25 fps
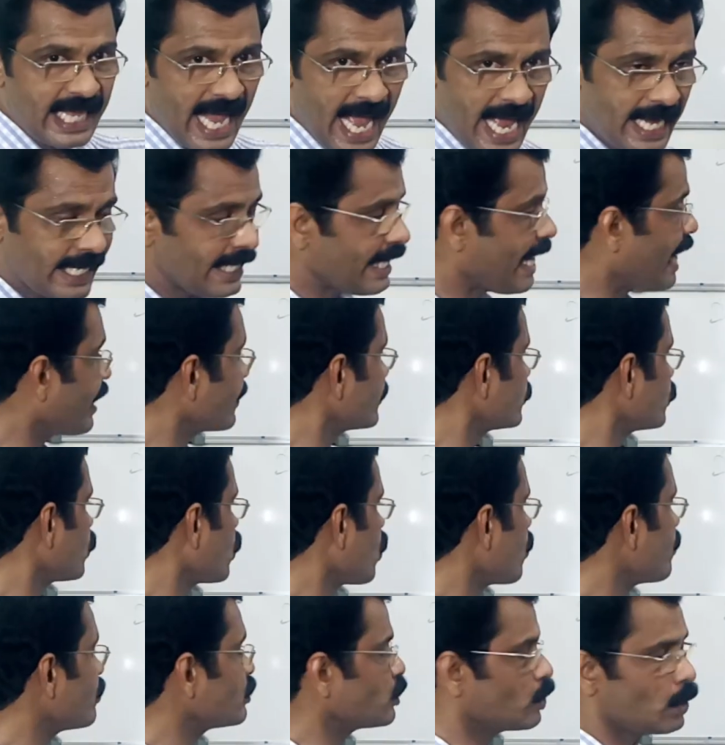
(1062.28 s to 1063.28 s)
than X
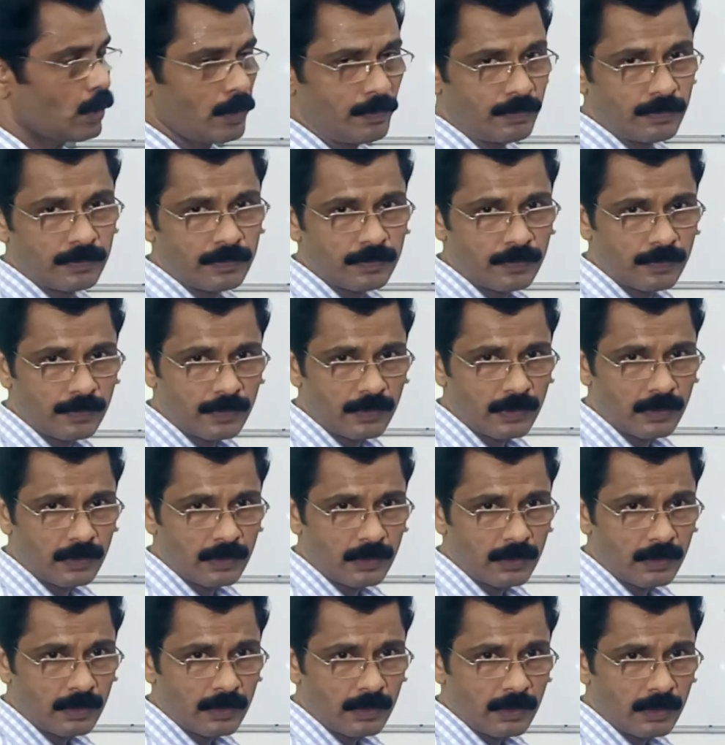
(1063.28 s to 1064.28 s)
chromosome,
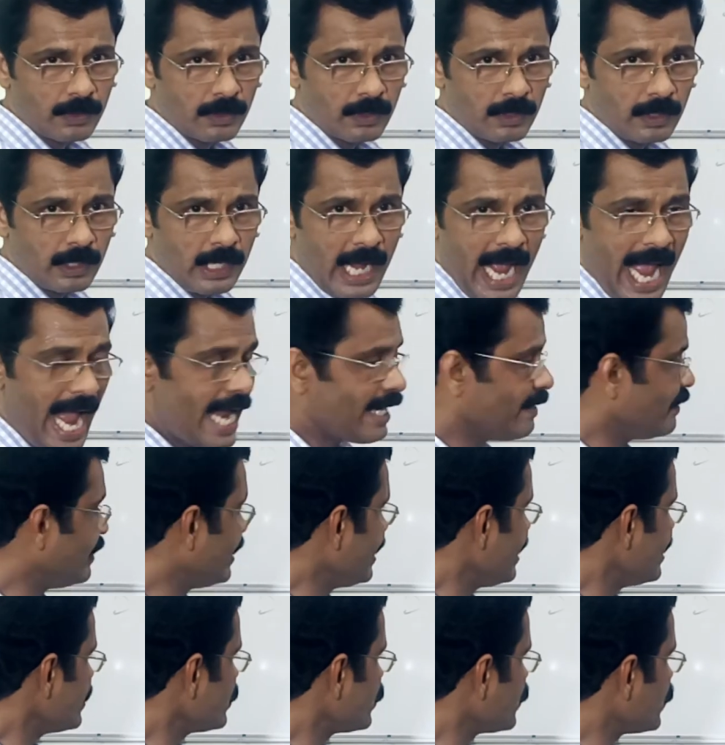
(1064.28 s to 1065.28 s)
and
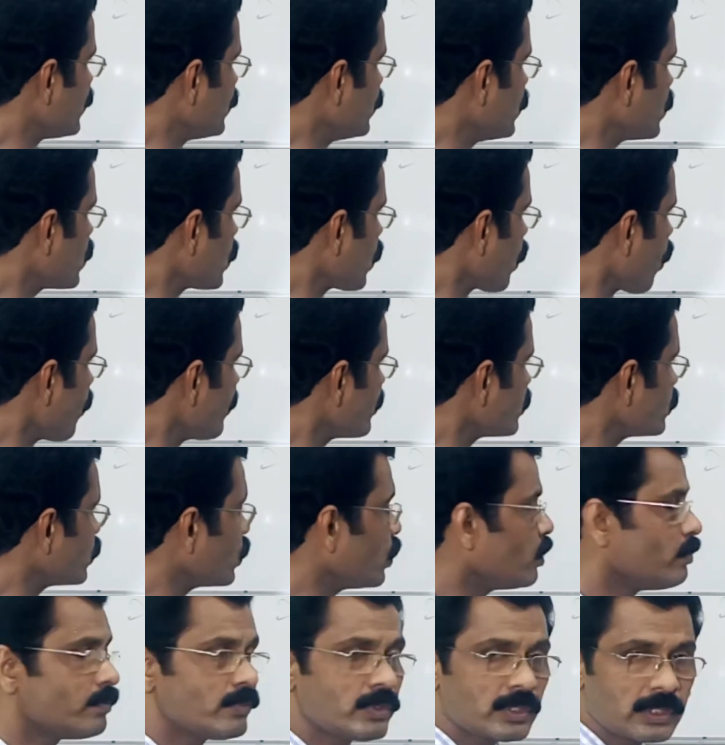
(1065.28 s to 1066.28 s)
these two
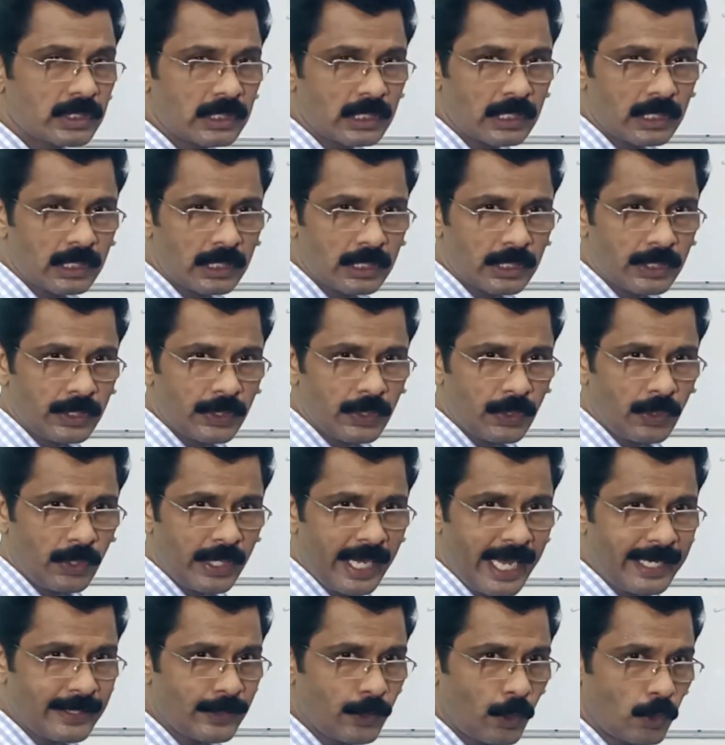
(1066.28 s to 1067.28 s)
chromosomes,
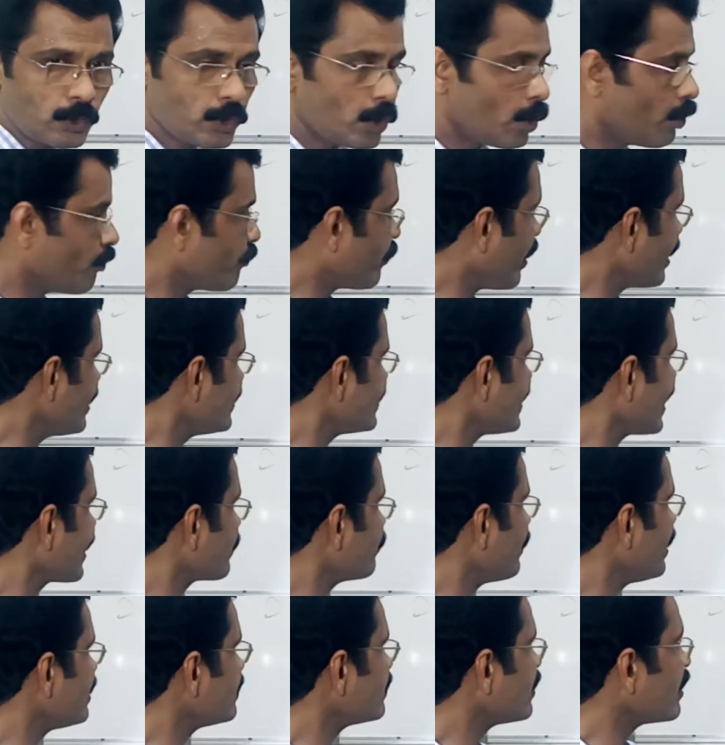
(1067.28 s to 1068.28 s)
a total of 5
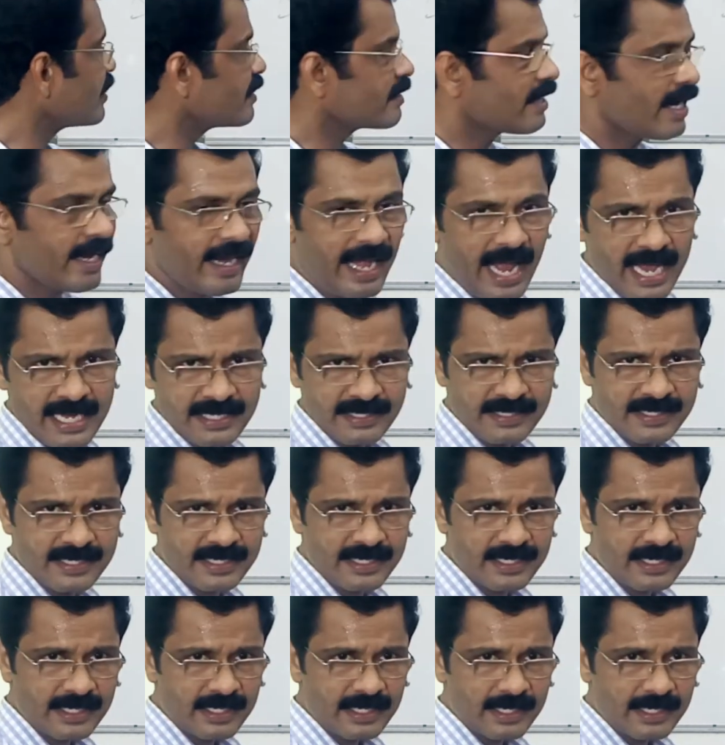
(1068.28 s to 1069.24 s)
segments are recognized.